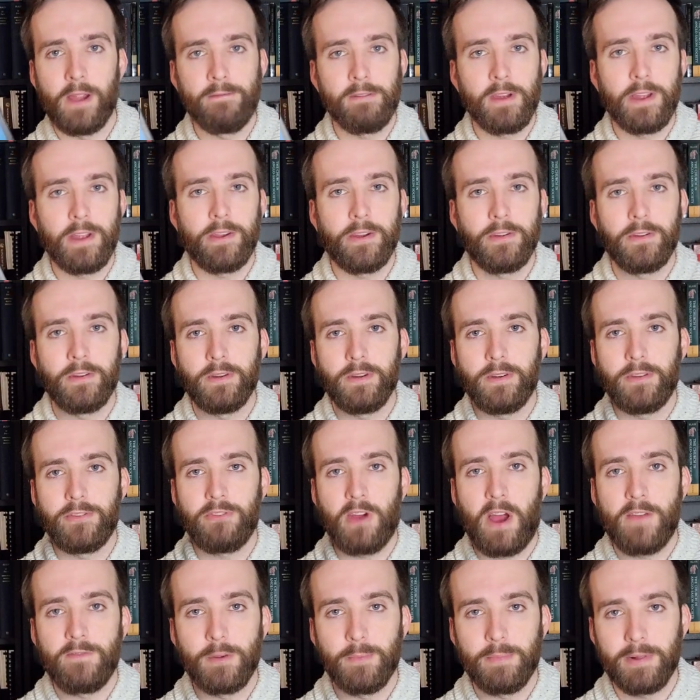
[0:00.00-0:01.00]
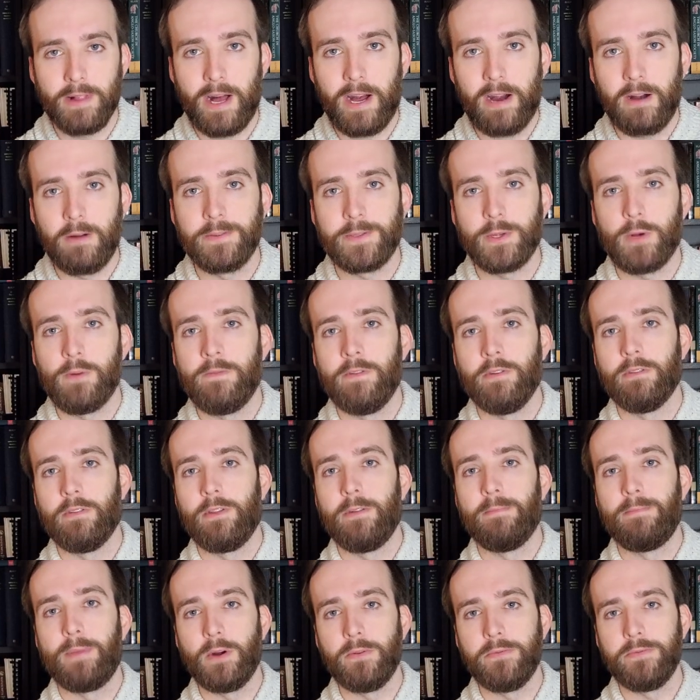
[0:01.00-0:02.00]
I read her Drive Your Plows Over
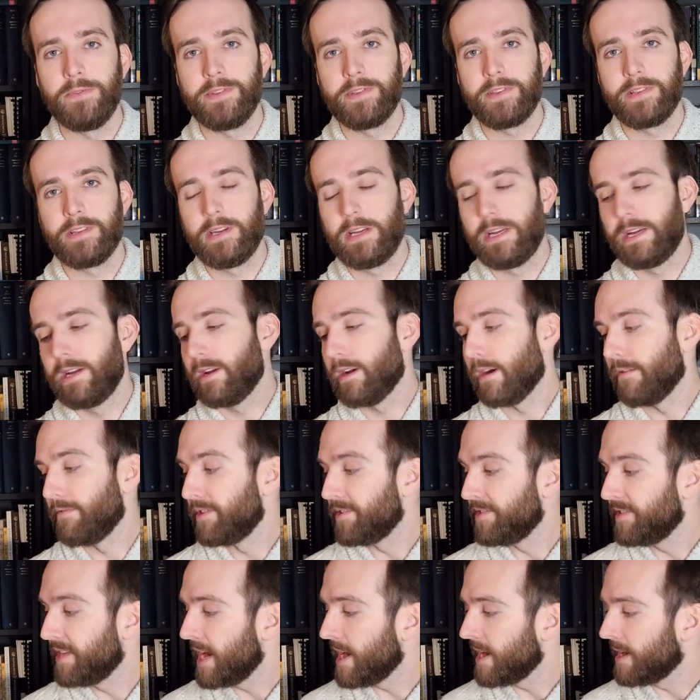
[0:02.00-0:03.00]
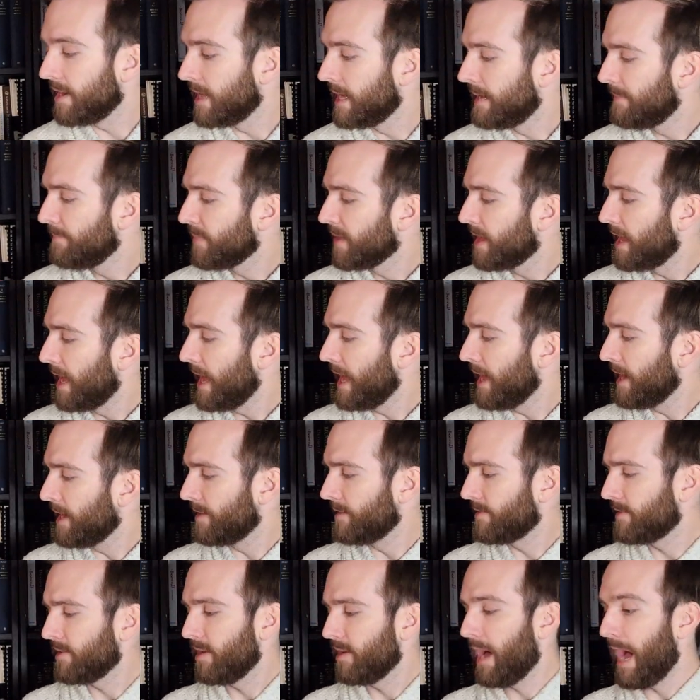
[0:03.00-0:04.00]
the Bones of the Dead,
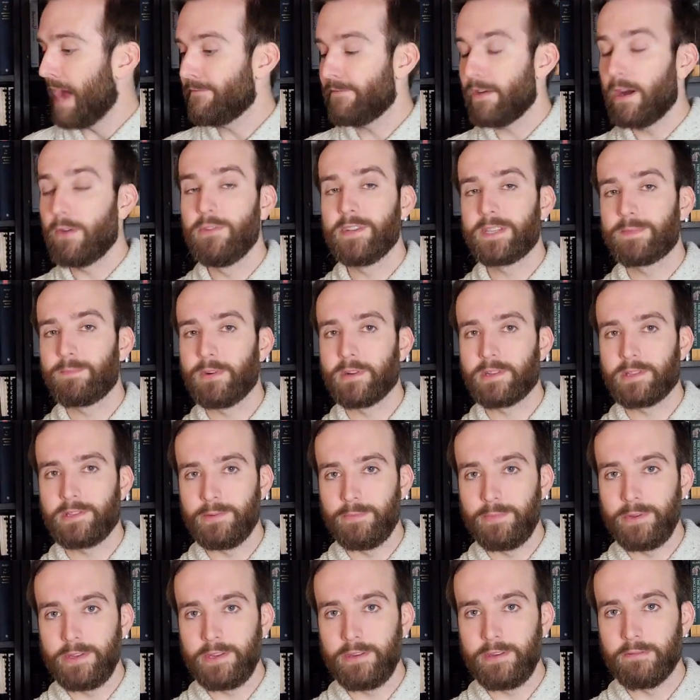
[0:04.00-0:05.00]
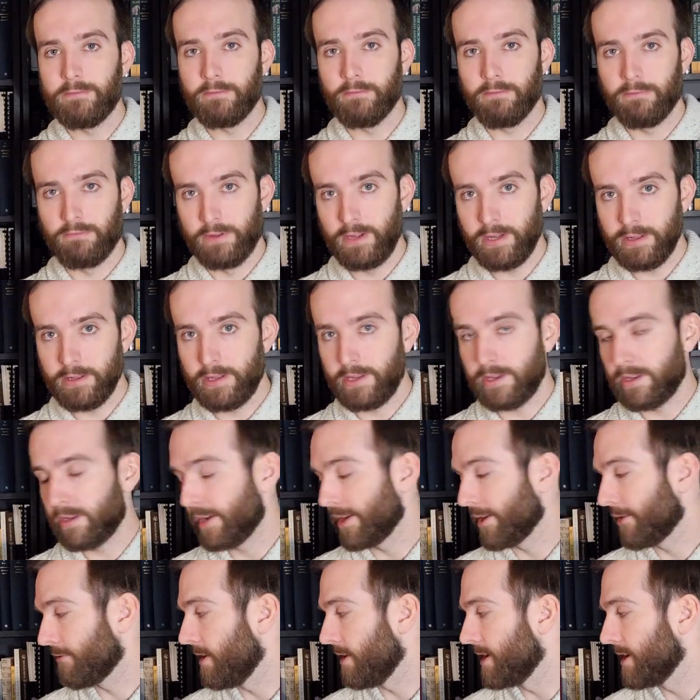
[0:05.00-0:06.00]
and I found this book to be really
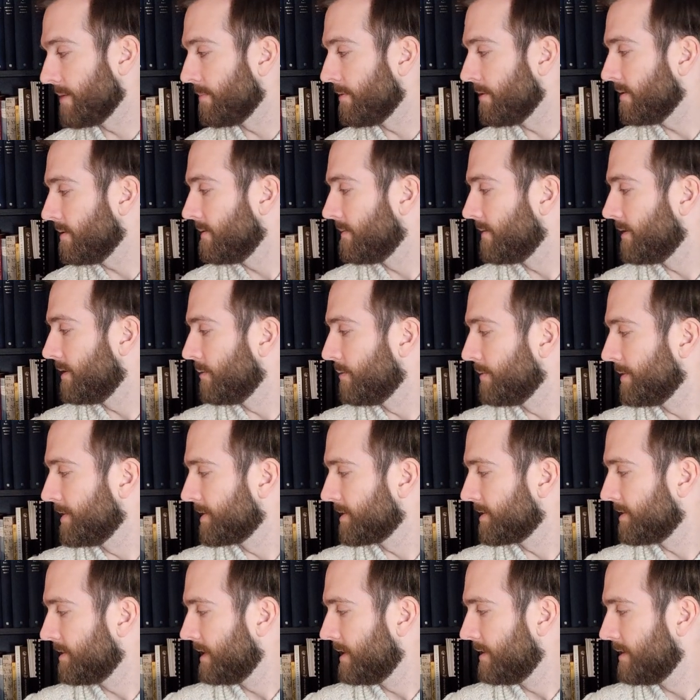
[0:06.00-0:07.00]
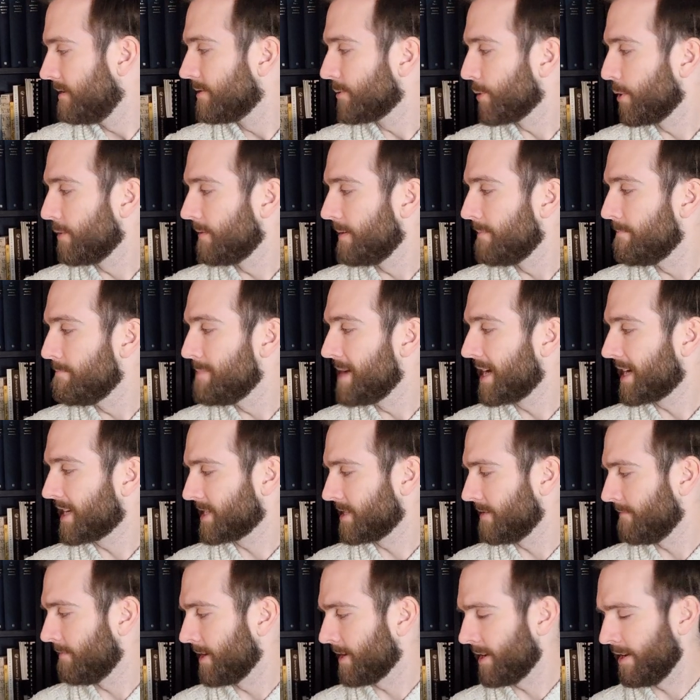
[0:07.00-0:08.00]
incredible. It was sort of a
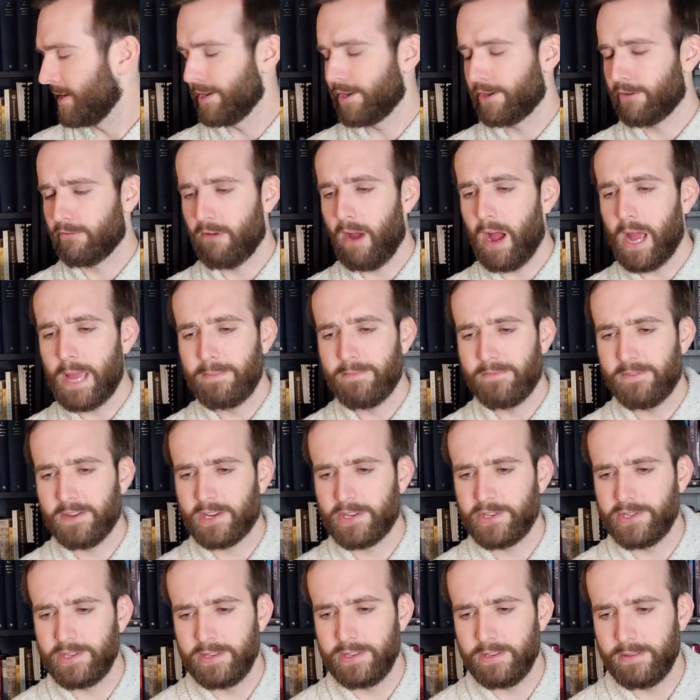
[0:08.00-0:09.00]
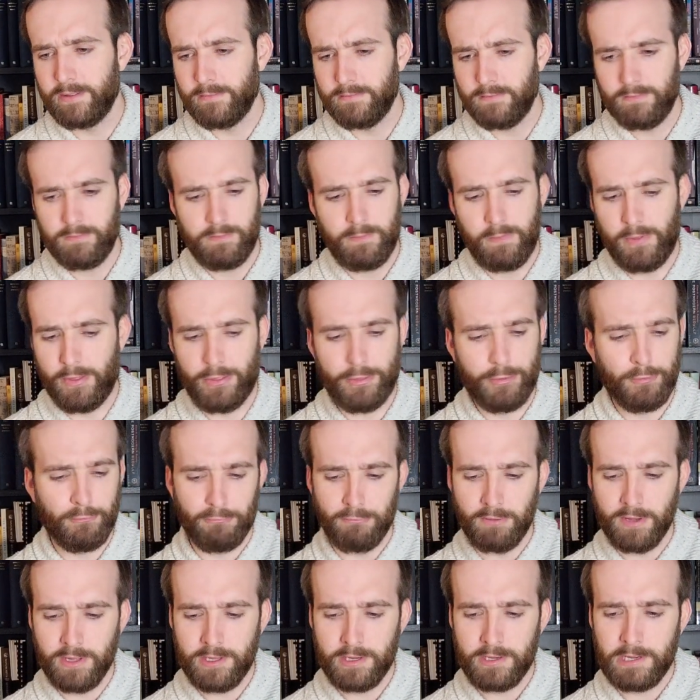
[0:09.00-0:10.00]
mix of like a crime fiction
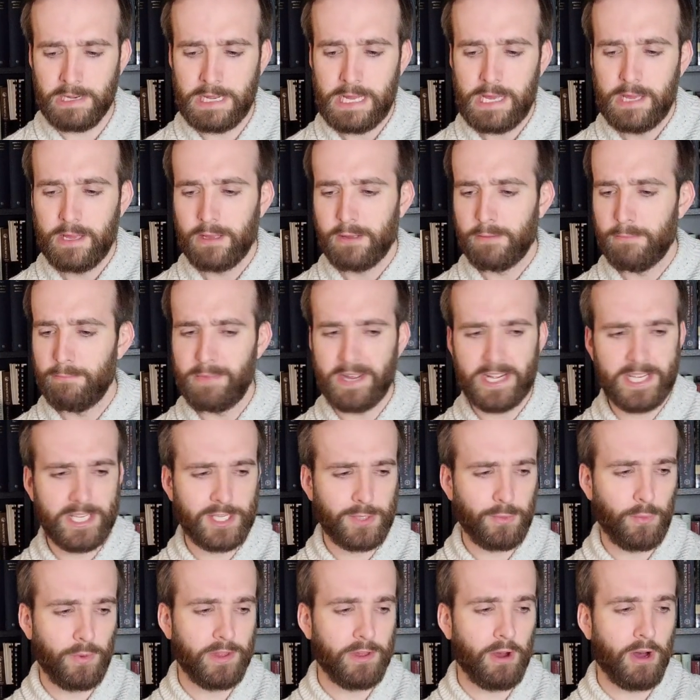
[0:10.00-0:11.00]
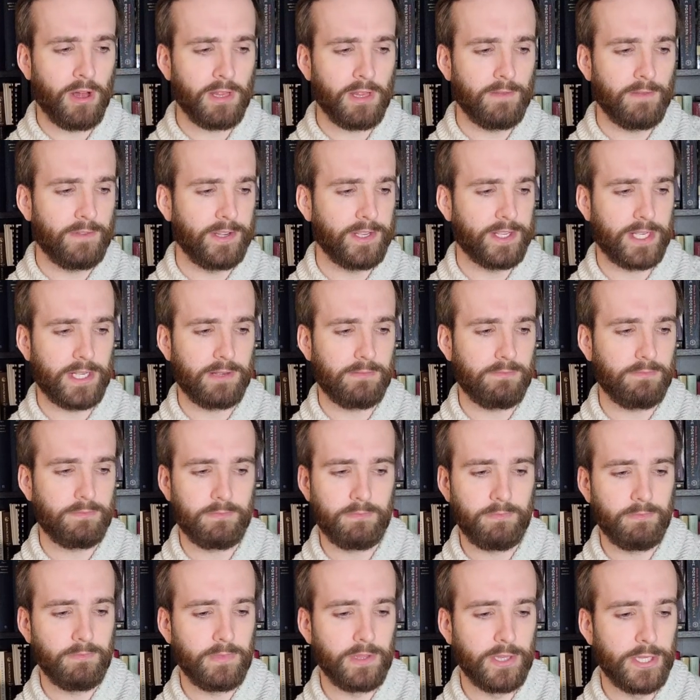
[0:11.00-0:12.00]
thriller mixed with all of this
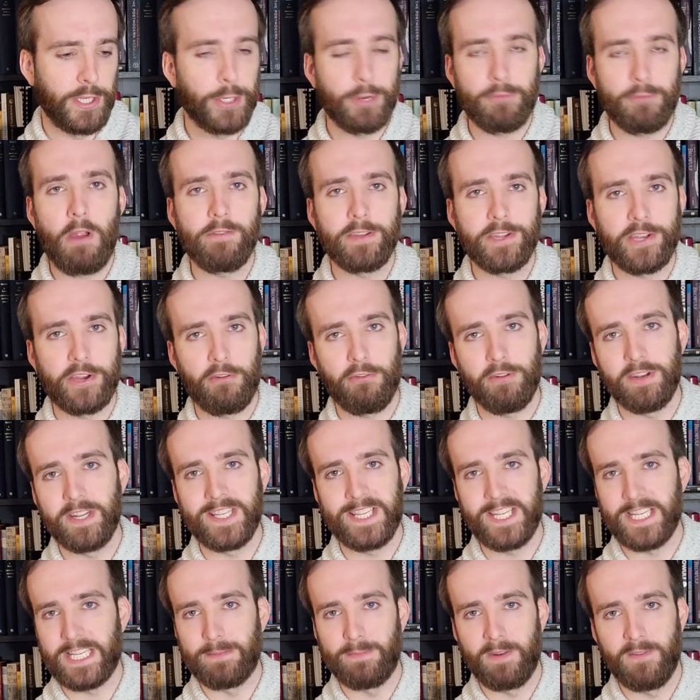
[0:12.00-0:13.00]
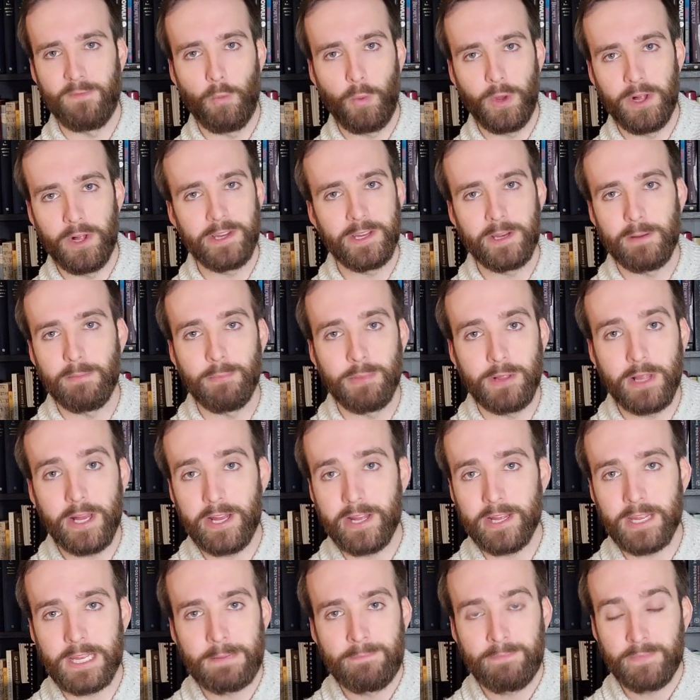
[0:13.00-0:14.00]
literary criticism of William
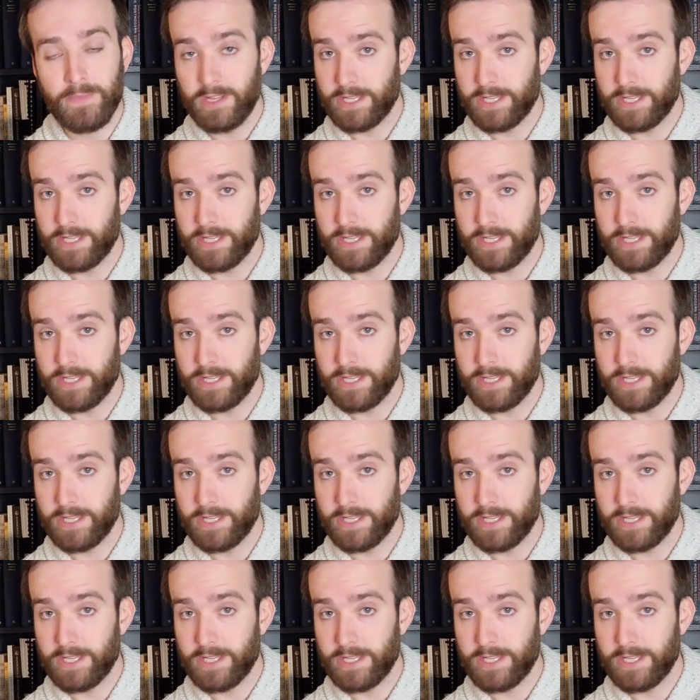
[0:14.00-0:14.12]
Blake.